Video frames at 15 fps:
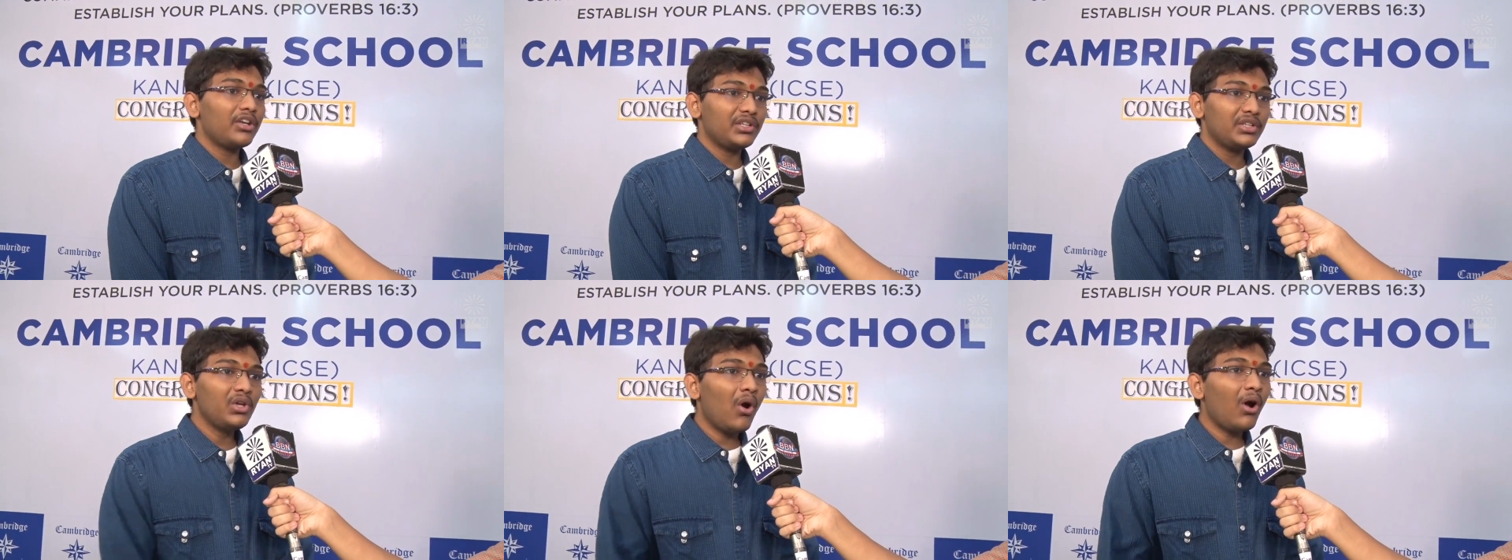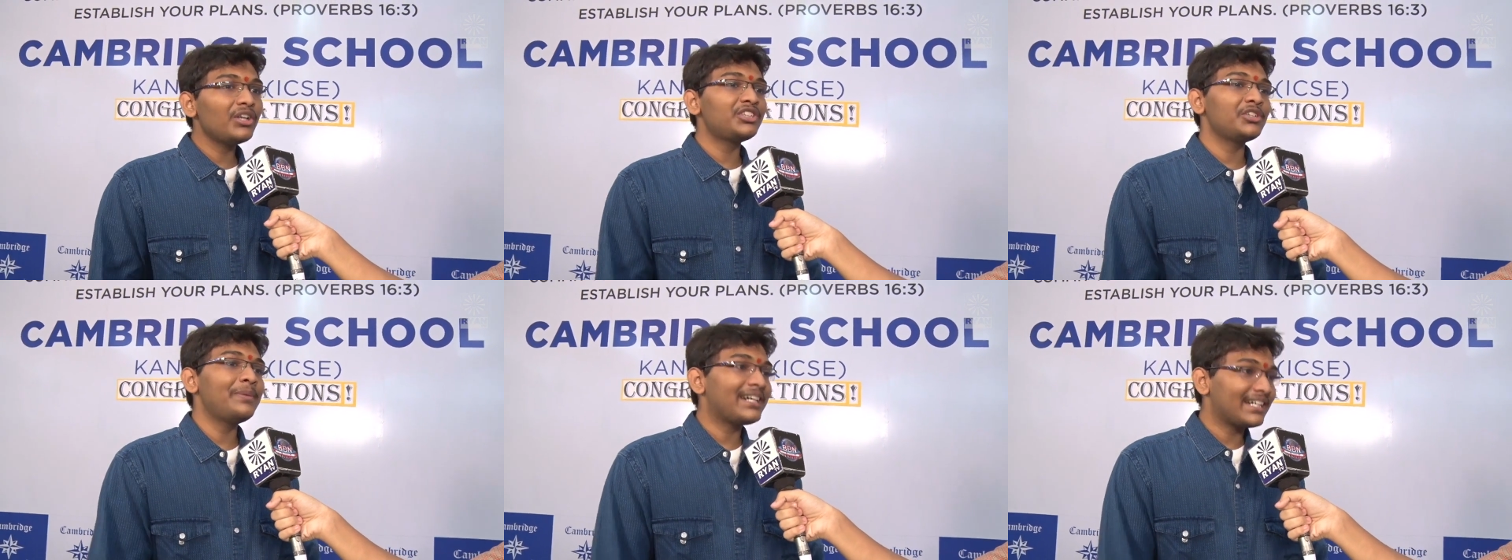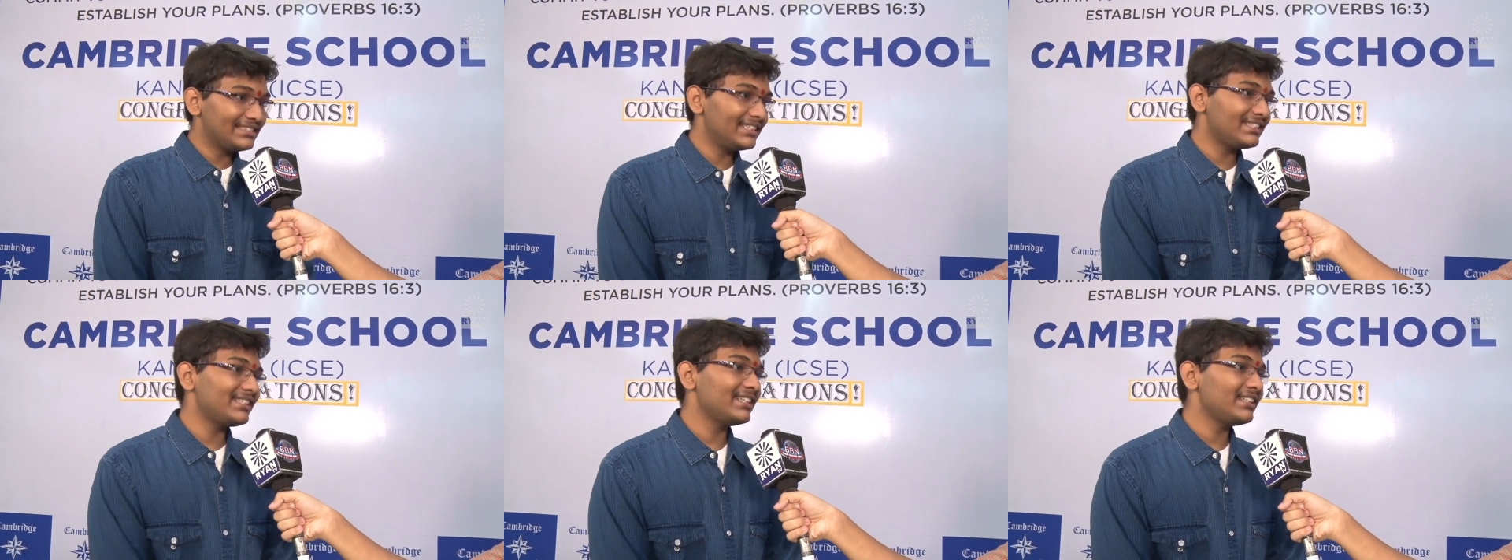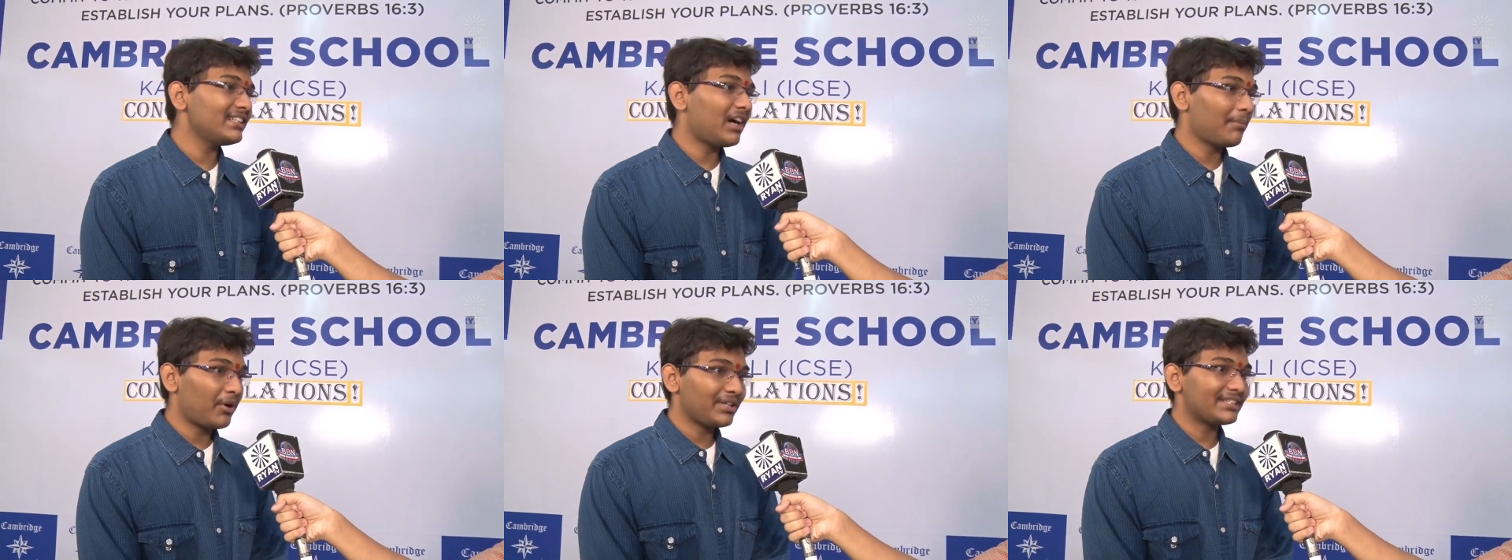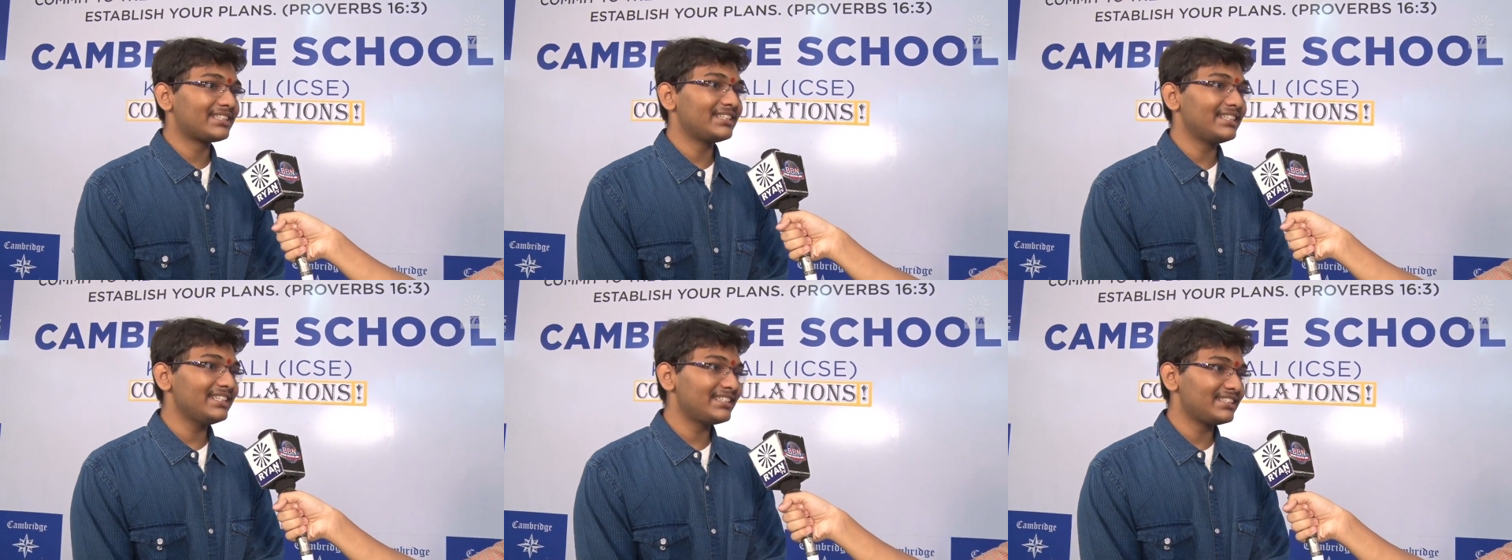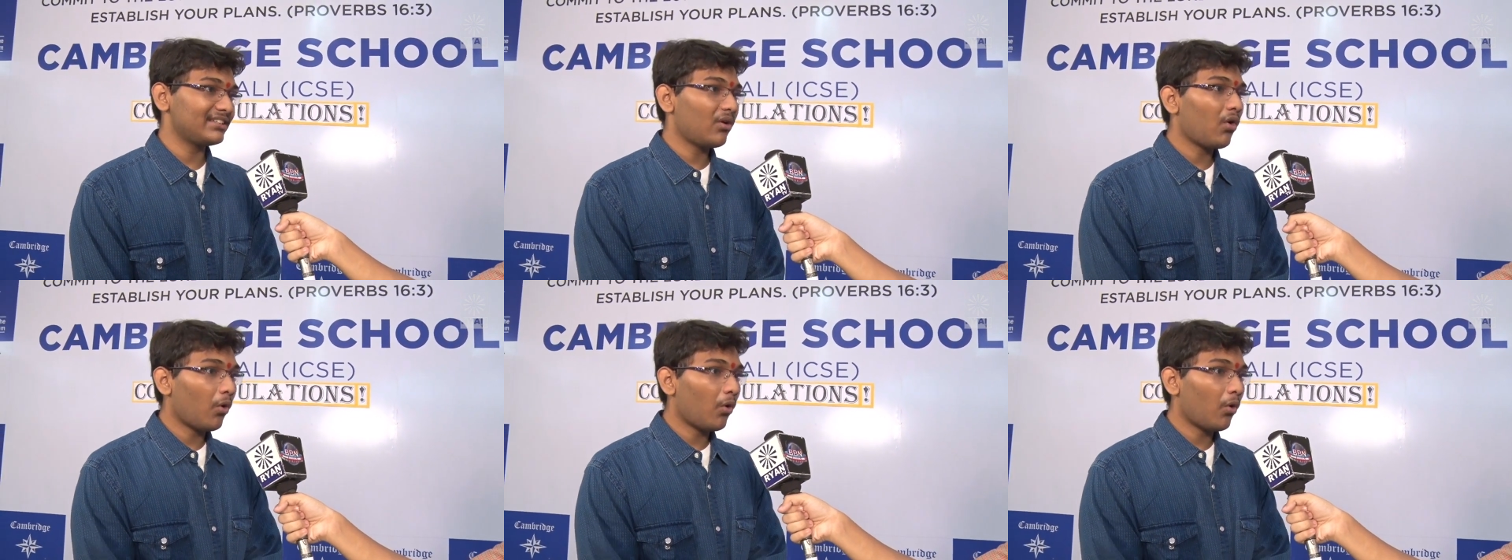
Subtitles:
You all should be consistent about your studies,